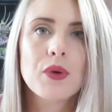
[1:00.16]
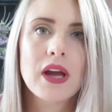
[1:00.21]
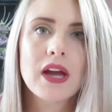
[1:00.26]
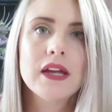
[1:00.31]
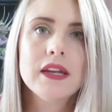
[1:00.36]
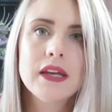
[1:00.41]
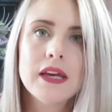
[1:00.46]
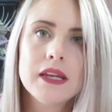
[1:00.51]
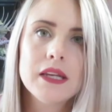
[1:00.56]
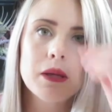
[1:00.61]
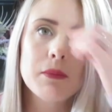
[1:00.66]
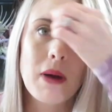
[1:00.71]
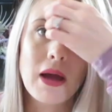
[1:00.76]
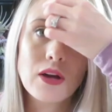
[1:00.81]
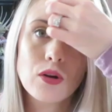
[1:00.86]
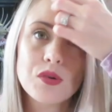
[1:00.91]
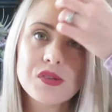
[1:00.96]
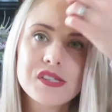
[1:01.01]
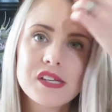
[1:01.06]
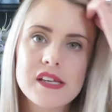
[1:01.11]
ran into
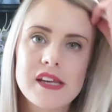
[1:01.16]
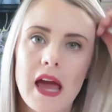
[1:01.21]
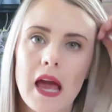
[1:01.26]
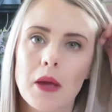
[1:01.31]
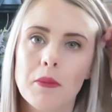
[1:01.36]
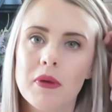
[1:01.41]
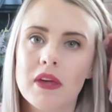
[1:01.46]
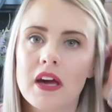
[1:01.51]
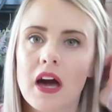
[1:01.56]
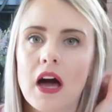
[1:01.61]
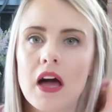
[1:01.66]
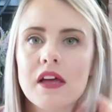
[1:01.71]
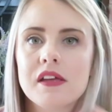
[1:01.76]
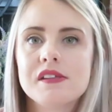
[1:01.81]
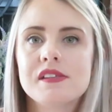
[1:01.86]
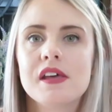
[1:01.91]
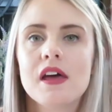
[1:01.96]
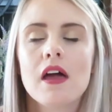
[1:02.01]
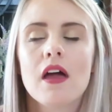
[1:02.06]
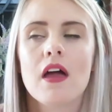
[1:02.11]
Michael's today
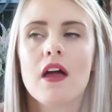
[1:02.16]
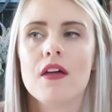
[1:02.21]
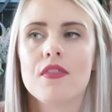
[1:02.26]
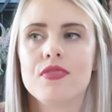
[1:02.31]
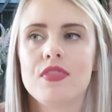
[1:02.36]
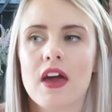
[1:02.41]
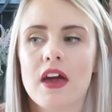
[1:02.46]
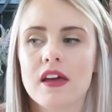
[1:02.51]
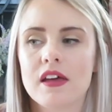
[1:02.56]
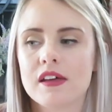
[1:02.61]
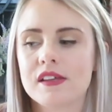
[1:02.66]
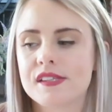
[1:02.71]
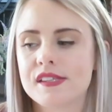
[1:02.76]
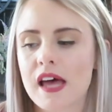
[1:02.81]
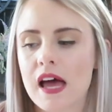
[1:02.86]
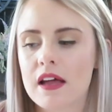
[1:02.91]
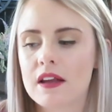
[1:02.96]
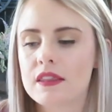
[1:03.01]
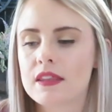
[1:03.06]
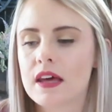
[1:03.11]
because they, it
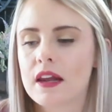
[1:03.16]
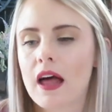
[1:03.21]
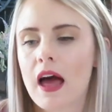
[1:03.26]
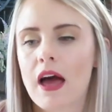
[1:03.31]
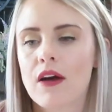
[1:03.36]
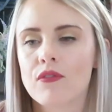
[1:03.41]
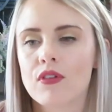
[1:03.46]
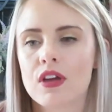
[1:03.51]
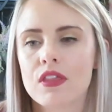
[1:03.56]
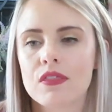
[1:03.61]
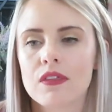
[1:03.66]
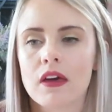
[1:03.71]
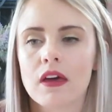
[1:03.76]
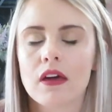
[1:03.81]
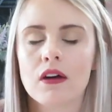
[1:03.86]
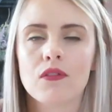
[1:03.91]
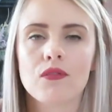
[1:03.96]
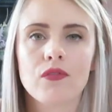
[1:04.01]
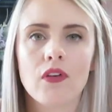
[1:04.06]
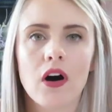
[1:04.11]
said that
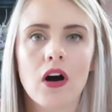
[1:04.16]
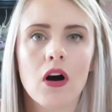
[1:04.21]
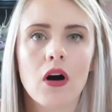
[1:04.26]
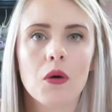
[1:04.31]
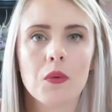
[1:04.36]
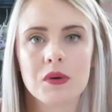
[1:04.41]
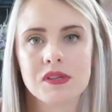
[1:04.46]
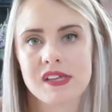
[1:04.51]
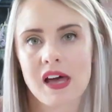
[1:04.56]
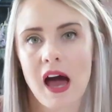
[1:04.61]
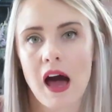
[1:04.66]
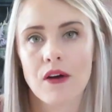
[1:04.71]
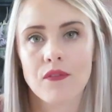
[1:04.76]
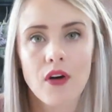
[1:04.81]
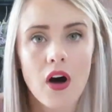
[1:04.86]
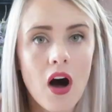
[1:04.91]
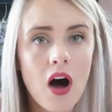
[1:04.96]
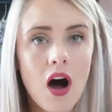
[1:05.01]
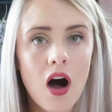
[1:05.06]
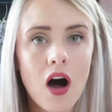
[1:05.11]
everything fall was half
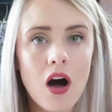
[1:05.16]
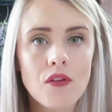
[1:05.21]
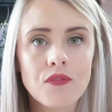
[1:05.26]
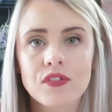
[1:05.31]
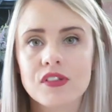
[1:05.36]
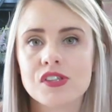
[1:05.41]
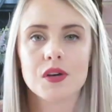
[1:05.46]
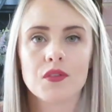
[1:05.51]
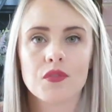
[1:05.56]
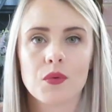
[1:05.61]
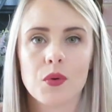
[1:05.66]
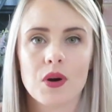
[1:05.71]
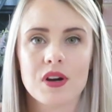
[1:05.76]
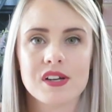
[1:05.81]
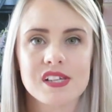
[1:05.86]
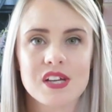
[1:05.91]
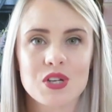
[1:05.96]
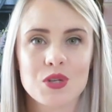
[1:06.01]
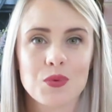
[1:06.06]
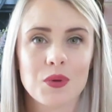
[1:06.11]
off. And so of
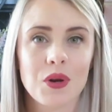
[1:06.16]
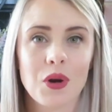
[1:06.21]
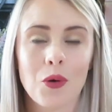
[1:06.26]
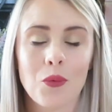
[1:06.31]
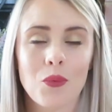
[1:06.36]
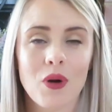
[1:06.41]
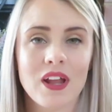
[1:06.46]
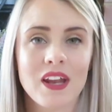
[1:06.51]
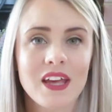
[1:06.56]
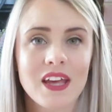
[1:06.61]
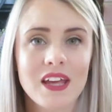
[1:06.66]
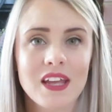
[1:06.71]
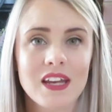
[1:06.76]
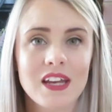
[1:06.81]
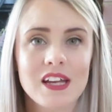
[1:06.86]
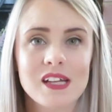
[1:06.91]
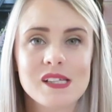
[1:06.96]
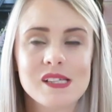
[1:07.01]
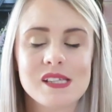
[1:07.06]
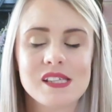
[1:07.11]
course I just wanted to run in
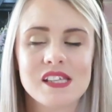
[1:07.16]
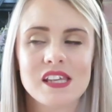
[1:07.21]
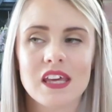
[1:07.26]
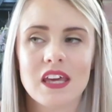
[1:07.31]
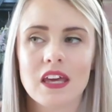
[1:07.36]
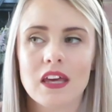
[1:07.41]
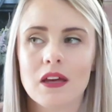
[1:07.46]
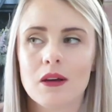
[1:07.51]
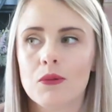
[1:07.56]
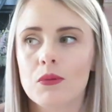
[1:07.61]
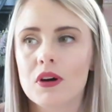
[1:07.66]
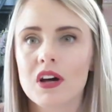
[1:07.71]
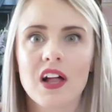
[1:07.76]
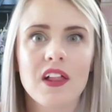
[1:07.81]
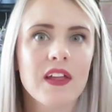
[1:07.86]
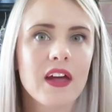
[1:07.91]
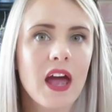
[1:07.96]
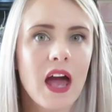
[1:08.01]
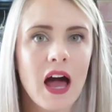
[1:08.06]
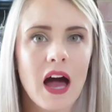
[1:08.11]
and see what all
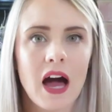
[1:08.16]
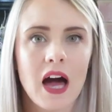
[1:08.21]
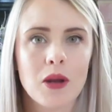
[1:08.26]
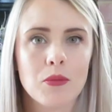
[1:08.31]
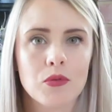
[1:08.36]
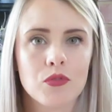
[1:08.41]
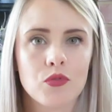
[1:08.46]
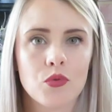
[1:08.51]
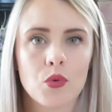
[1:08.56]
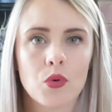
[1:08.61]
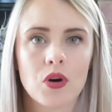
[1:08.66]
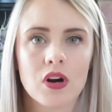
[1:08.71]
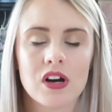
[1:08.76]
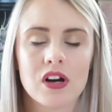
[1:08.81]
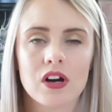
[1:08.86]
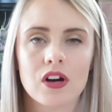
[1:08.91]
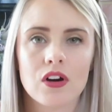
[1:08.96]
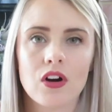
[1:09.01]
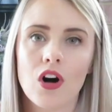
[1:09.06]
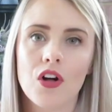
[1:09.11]
they had
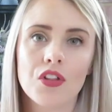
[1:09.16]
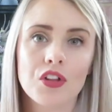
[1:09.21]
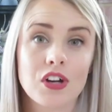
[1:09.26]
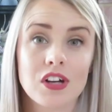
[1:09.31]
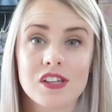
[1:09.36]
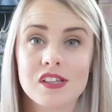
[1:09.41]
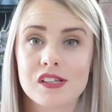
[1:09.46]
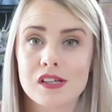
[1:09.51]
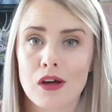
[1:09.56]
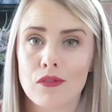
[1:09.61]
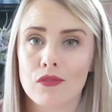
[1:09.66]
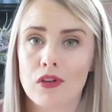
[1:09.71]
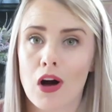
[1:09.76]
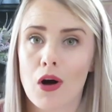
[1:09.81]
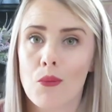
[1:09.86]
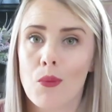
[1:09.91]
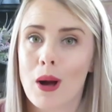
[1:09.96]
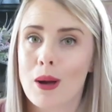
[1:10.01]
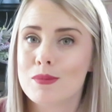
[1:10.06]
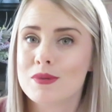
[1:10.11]
before all the good stuff
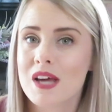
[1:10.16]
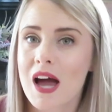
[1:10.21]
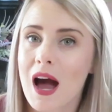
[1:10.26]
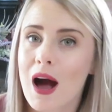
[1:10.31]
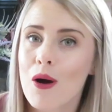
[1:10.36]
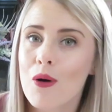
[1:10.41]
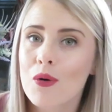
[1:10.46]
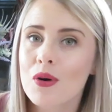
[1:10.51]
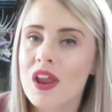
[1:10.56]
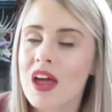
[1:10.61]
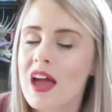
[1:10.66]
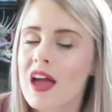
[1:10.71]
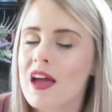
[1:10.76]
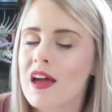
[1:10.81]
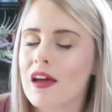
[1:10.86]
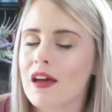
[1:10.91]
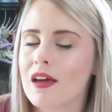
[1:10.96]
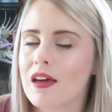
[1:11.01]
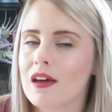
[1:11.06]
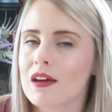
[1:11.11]
got wiped out.
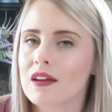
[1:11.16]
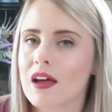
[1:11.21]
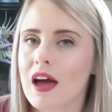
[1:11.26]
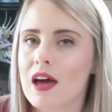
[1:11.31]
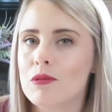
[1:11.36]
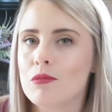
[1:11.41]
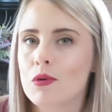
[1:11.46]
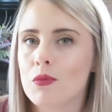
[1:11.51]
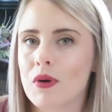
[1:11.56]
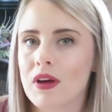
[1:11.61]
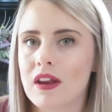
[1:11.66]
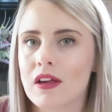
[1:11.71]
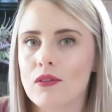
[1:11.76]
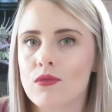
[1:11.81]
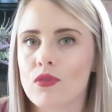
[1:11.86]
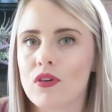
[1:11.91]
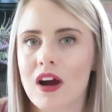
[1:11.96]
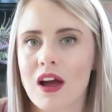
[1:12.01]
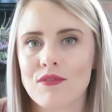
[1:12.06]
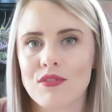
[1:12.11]
And I had been waiting
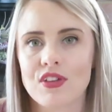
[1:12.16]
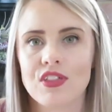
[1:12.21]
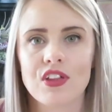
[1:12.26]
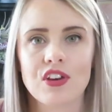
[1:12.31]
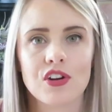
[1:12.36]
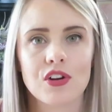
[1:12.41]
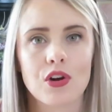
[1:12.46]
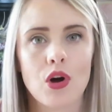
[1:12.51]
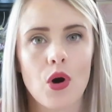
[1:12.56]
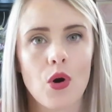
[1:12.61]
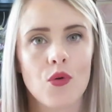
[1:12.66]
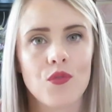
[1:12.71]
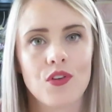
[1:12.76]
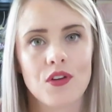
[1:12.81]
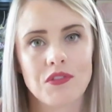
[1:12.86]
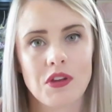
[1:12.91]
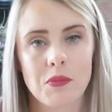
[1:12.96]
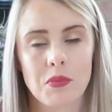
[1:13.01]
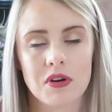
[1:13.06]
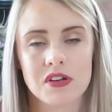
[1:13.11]
for everything to go
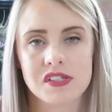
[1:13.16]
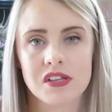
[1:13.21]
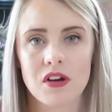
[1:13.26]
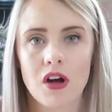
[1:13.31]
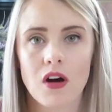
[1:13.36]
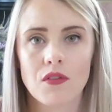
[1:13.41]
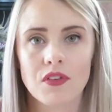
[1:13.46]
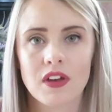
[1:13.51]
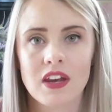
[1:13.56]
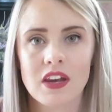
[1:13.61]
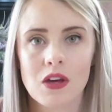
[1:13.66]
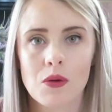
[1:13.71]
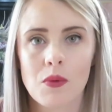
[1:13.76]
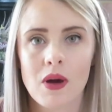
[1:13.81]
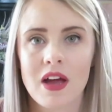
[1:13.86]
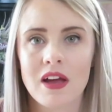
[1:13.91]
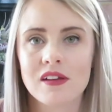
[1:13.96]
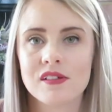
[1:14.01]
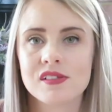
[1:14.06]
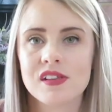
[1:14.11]
50% off
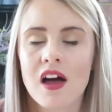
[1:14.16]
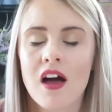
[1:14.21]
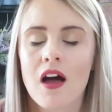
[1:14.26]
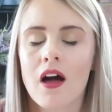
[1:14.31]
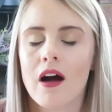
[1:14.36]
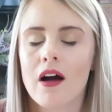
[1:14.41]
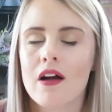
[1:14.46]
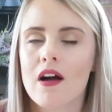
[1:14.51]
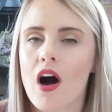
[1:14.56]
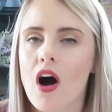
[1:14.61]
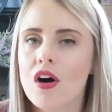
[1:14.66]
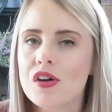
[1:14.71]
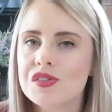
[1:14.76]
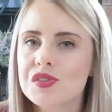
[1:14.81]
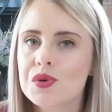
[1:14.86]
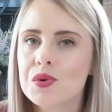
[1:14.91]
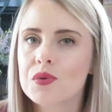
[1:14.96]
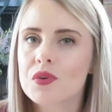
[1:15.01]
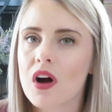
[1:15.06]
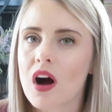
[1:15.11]
anyways. I
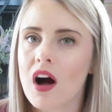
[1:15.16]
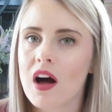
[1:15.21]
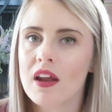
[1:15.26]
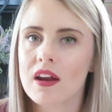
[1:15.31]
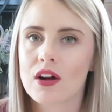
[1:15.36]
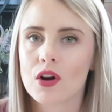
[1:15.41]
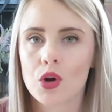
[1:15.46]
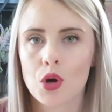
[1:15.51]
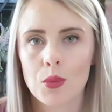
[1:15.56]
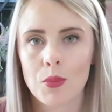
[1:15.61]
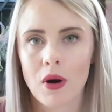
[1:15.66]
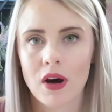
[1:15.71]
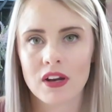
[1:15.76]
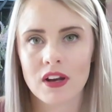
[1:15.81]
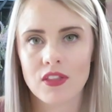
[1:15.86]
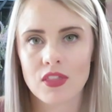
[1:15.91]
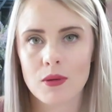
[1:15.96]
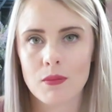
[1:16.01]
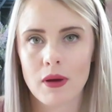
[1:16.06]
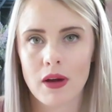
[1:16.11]
also got a coupon
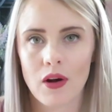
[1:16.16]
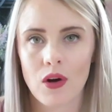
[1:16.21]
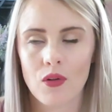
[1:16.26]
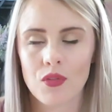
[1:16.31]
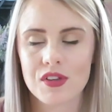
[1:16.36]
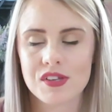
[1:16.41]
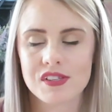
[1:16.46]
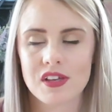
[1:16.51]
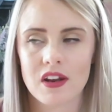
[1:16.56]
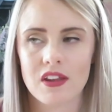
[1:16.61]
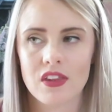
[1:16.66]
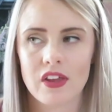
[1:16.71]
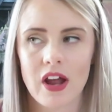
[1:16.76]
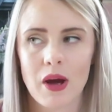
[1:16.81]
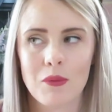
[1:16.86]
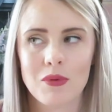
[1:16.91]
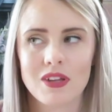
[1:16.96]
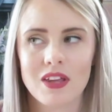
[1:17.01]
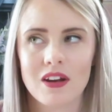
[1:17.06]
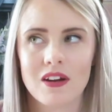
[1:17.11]
in the mail that said that
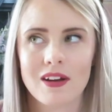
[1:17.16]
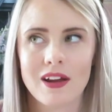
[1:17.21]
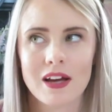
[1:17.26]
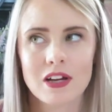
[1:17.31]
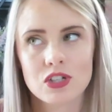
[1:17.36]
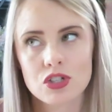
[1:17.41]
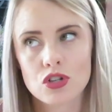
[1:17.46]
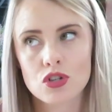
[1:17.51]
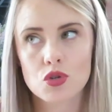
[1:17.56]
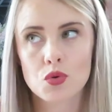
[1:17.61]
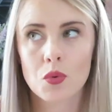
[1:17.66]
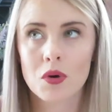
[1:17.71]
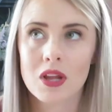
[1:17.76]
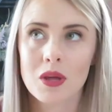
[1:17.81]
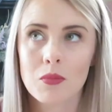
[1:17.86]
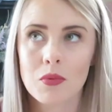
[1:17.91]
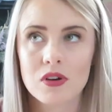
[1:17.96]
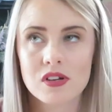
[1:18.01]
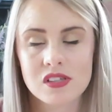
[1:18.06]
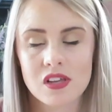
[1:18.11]
I would get an extra
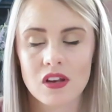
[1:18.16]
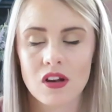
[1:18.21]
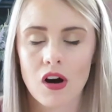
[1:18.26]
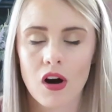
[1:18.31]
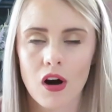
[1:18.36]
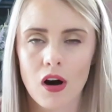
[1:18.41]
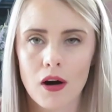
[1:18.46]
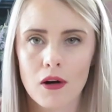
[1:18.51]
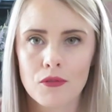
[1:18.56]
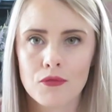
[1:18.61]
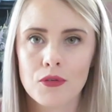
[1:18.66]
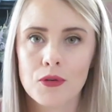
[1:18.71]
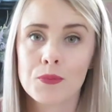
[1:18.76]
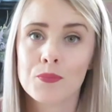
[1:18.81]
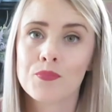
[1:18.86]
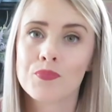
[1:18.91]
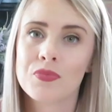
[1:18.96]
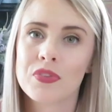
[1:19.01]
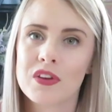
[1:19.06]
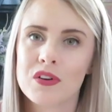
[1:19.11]
20% off
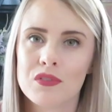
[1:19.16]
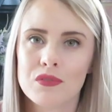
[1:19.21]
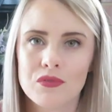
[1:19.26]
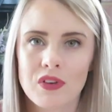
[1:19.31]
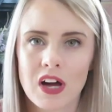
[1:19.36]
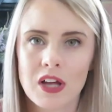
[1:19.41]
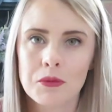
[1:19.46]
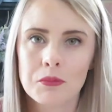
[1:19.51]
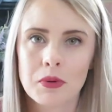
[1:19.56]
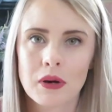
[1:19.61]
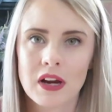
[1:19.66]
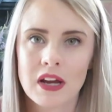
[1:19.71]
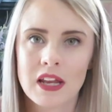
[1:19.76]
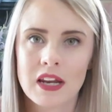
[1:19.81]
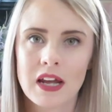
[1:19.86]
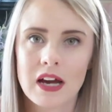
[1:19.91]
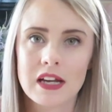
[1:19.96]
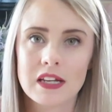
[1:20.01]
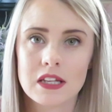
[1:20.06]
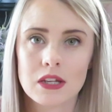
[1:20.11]
fine
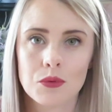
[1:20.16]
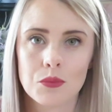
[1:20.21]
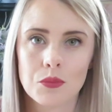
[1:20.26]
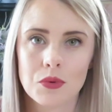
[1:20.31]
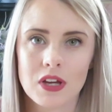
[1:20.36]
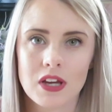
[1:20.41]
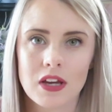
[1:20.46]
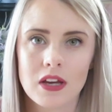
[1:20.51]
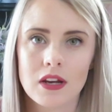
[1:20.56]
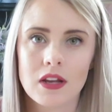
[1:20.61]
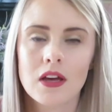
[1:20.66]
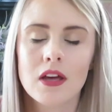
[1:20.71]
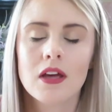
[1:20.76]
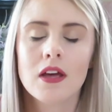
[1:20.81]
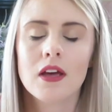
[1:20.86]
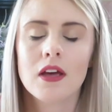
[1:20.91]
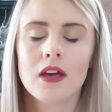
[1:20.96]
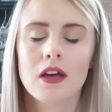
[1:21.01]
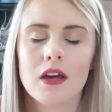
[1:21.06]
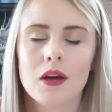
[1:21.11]
print I didn't read.
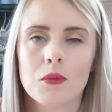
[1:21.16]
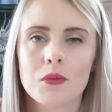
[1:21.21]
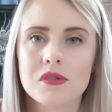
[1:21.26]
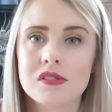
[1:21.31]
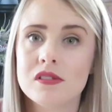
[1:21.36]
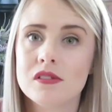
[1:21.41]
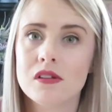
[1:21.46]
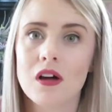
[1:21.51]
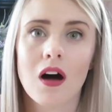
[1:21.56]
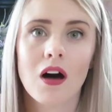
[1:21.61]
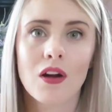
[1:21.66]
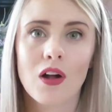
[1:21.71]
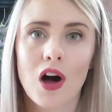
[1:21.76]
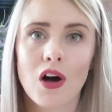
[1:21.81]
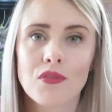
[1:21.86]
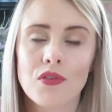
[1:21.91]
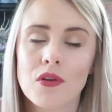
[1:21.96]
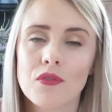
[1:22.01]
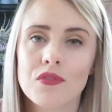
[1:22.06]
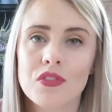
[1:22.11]
It was not
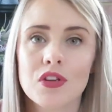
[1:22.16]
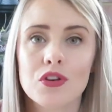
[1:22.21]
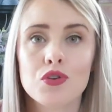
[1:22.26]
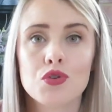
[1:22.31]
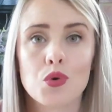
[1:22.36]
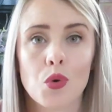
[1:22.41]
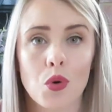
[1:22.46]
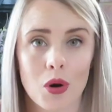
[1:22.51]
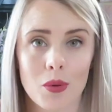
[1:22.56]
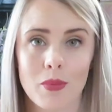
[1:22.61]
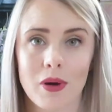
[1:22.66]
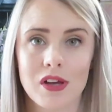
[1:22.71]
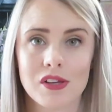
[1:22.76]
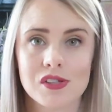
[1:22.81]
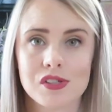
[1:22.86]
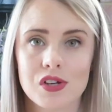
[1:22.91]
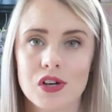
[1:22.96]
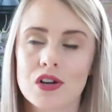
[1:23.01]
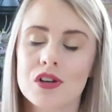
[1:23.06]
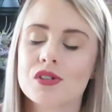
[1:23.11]
off of the
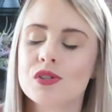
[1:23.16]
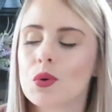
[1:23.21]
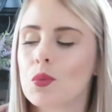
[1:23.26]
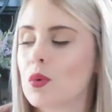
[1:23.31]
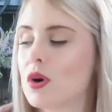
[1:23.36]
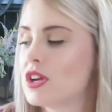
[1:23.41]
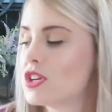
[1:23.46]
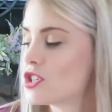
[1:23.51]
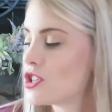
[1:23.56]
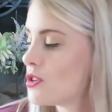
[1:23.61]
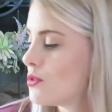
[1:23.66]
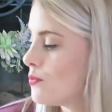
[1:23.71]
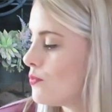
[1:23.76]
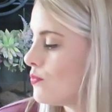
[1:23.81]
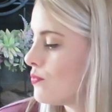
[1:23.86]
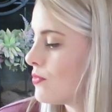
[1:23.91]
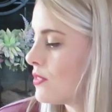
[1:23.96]
doorbusters, which